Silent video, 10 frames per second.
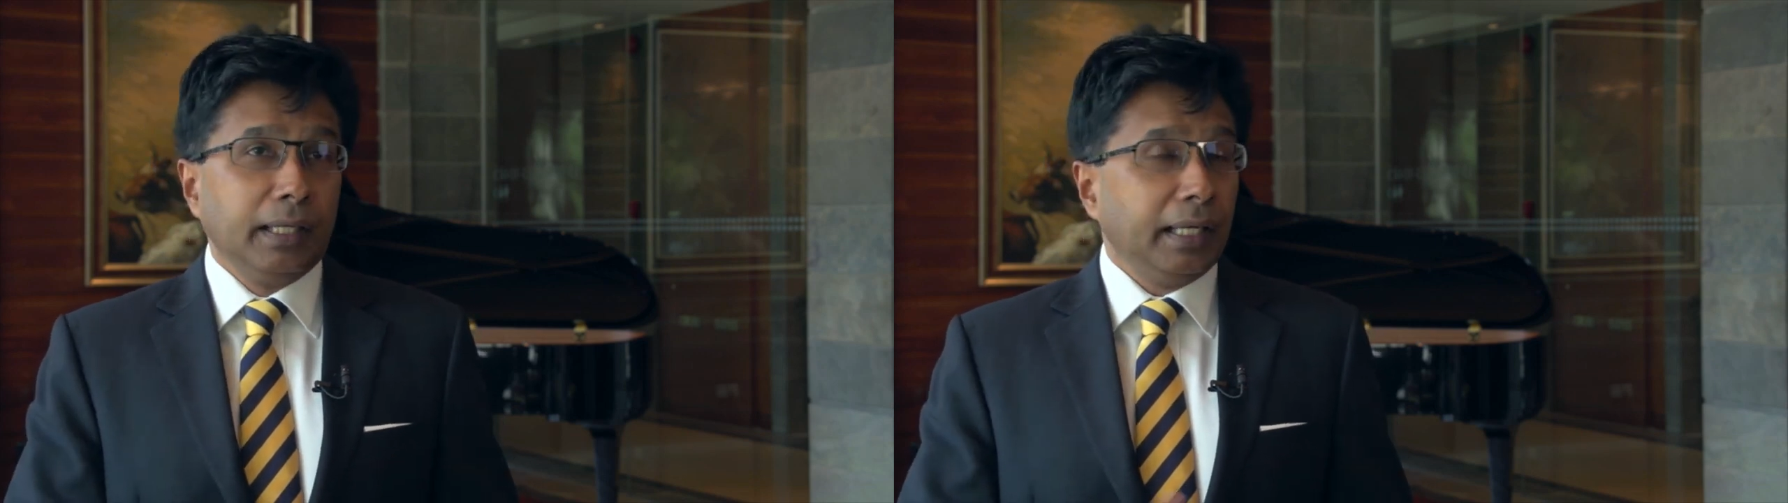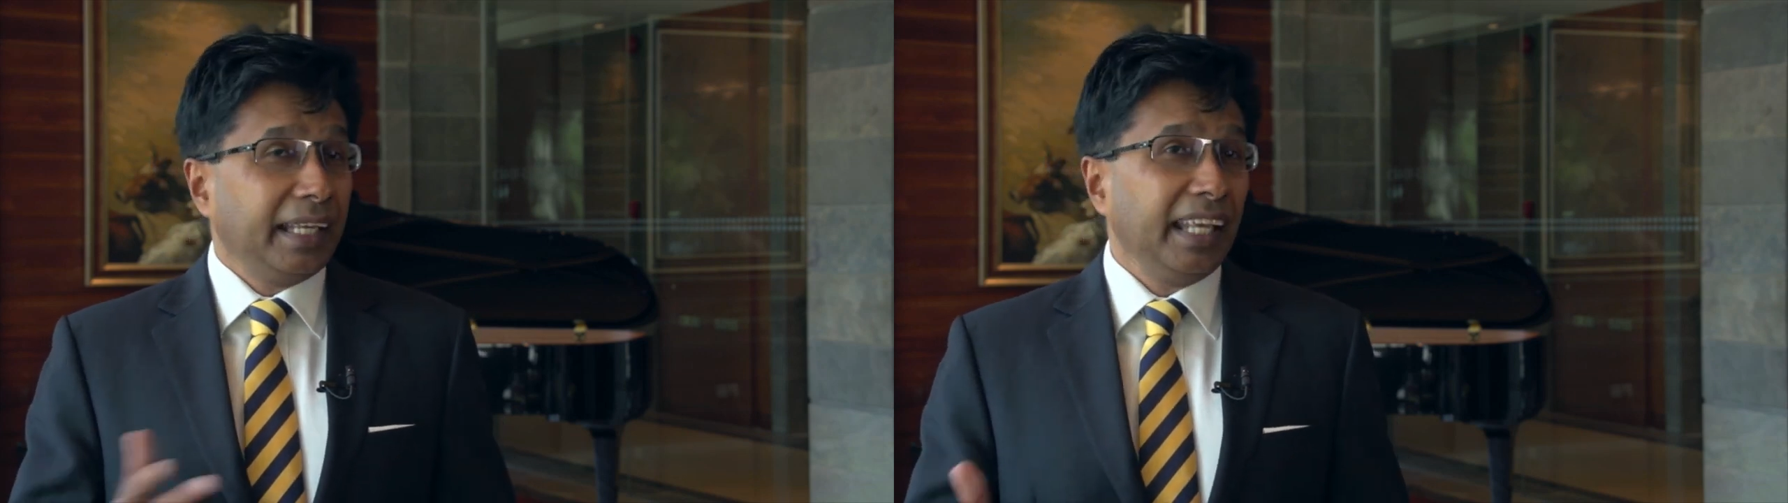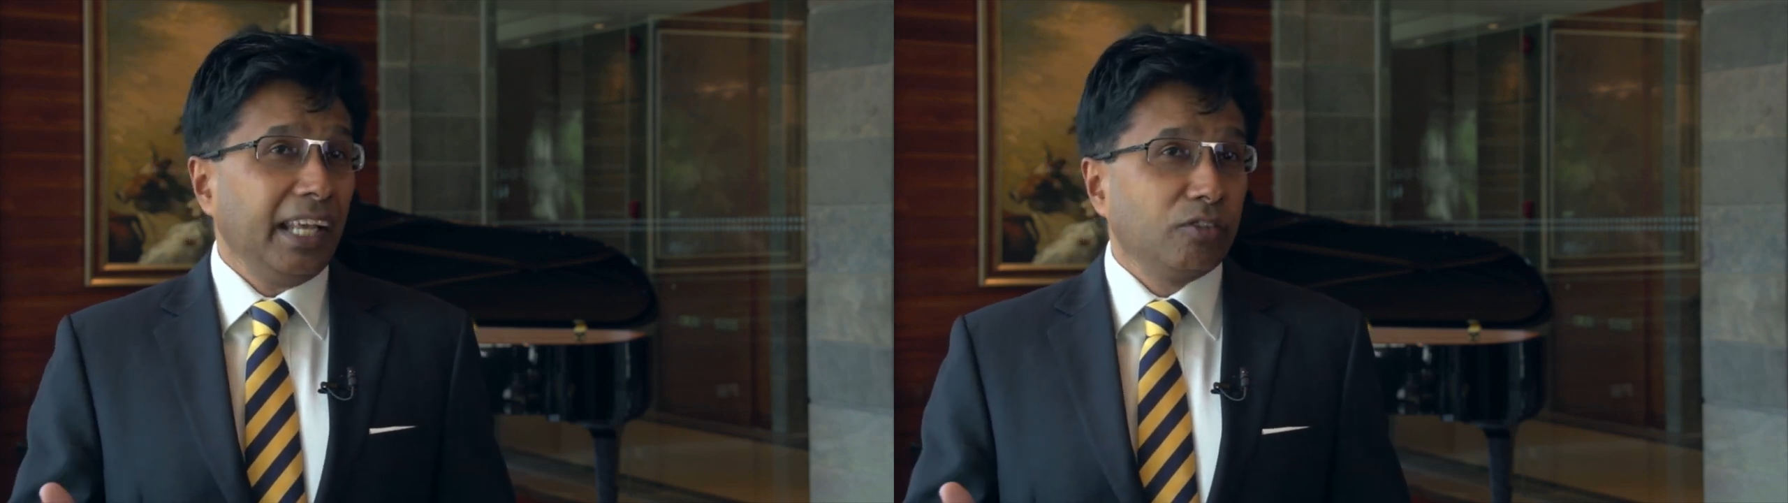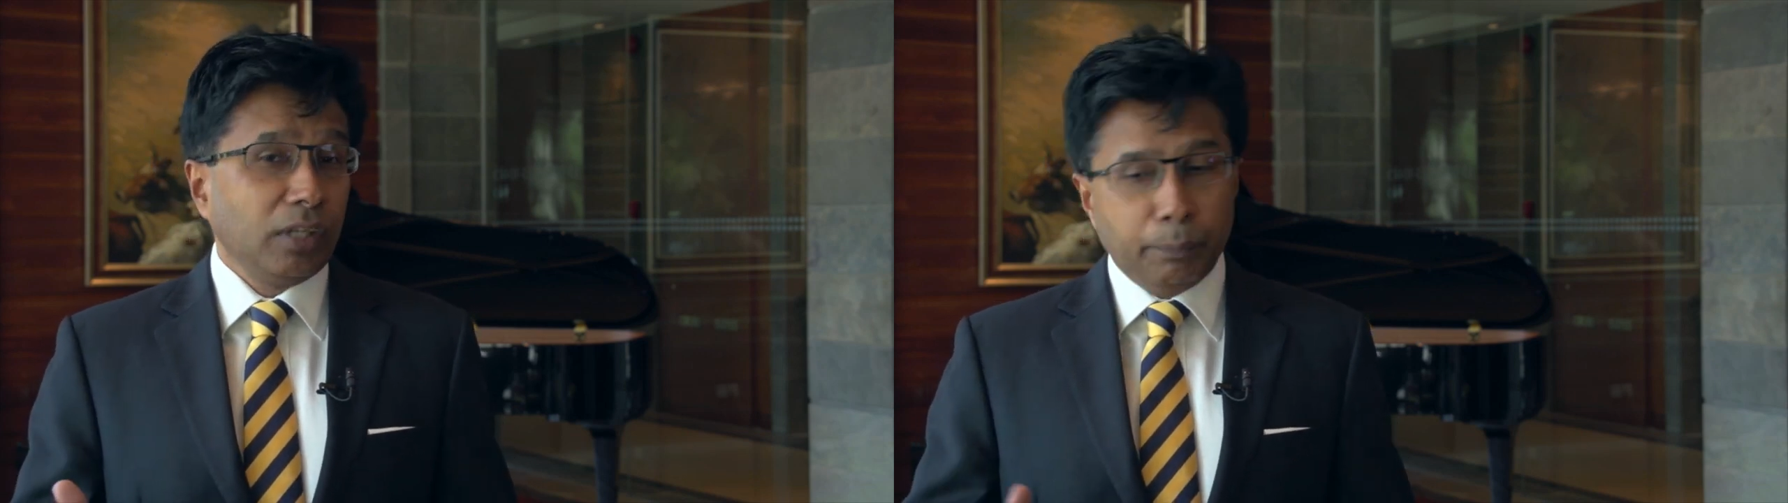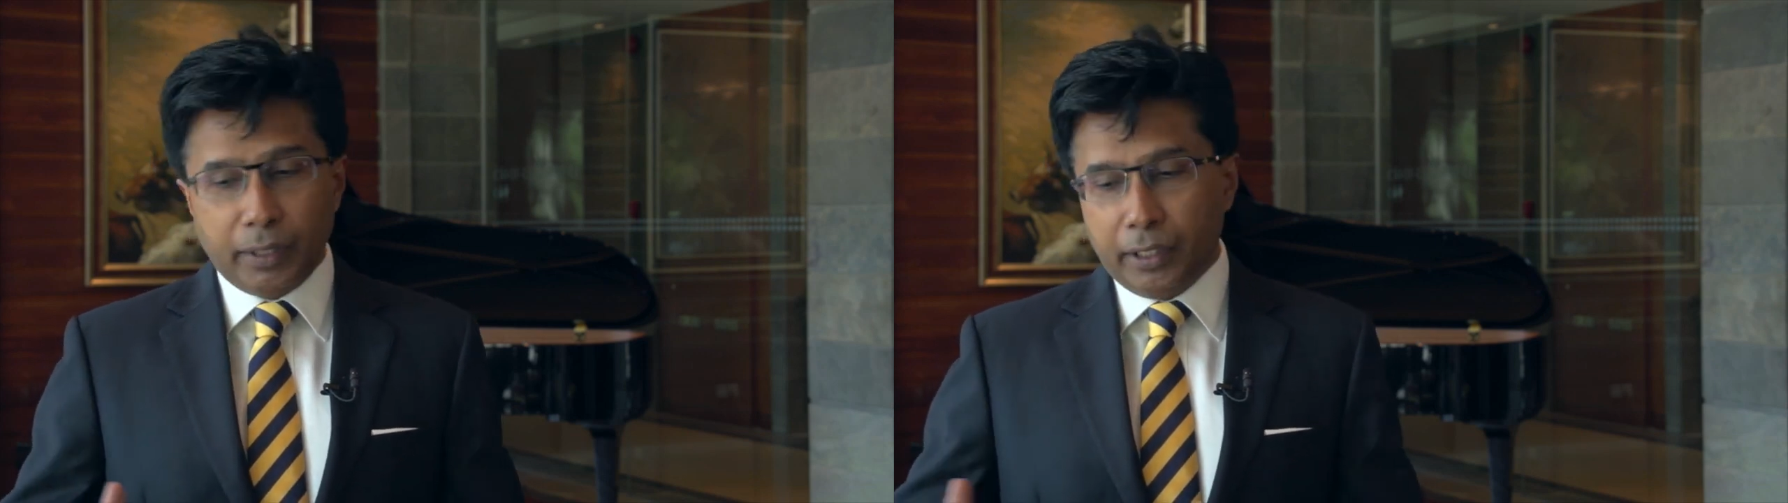A key
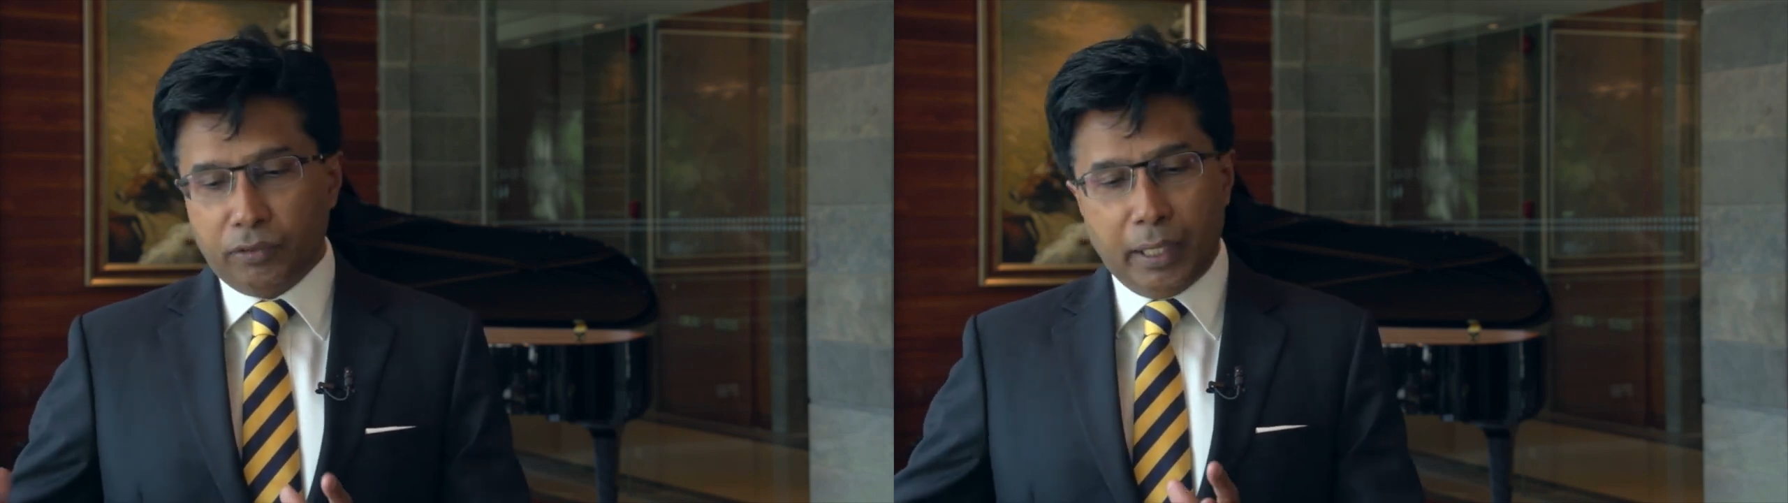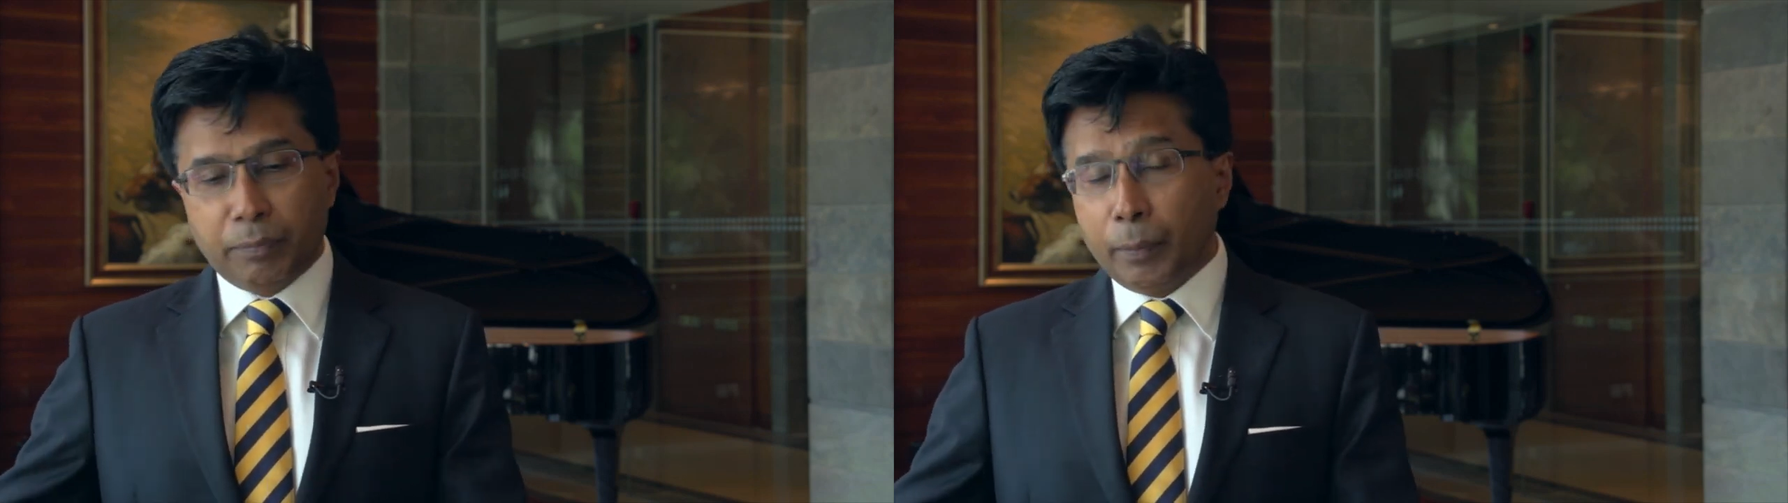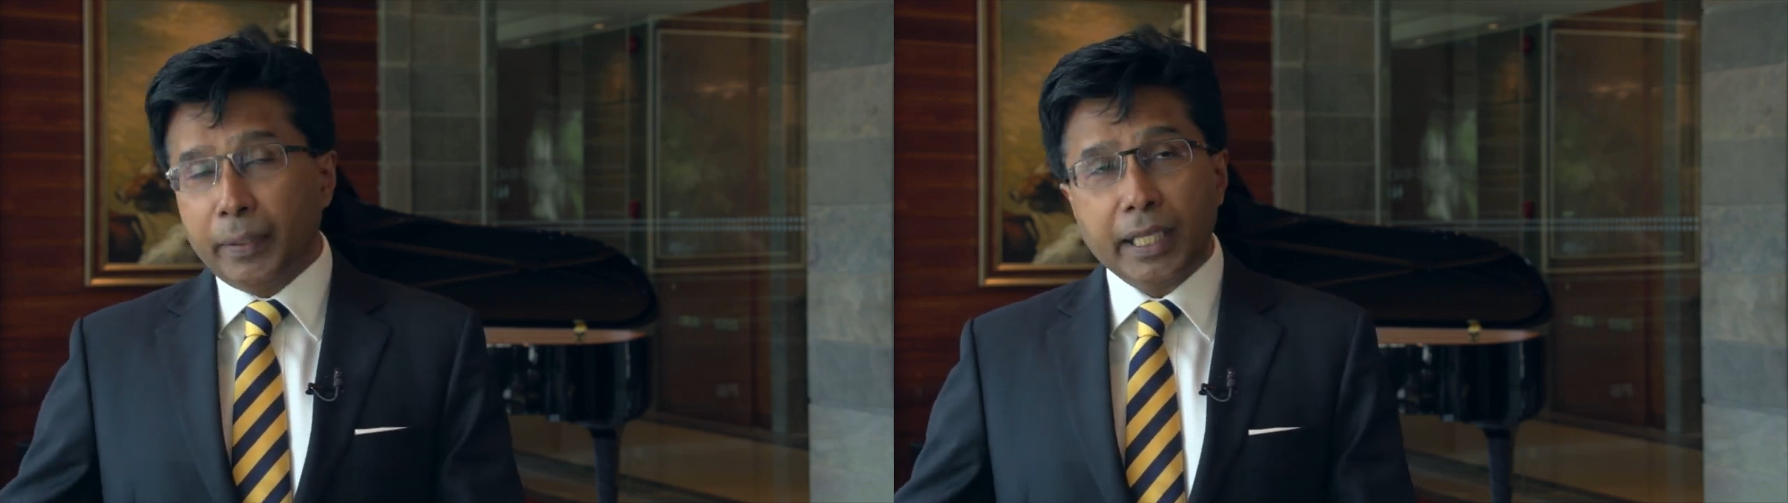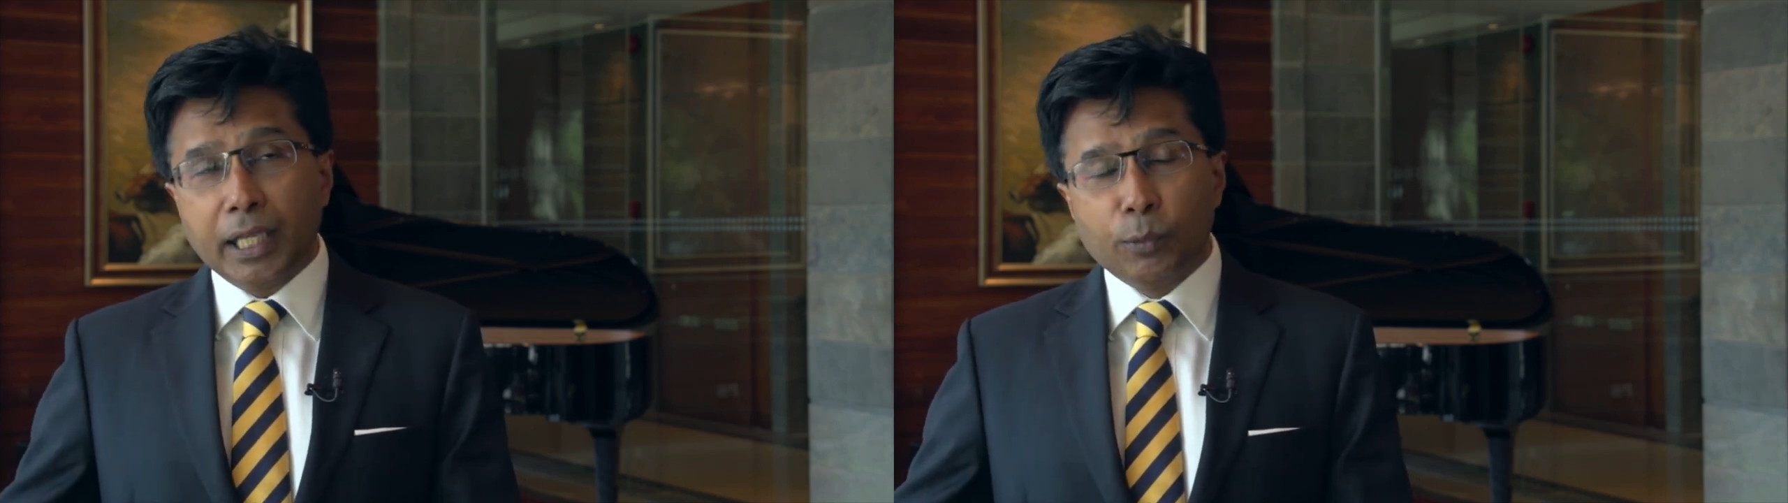example is implementing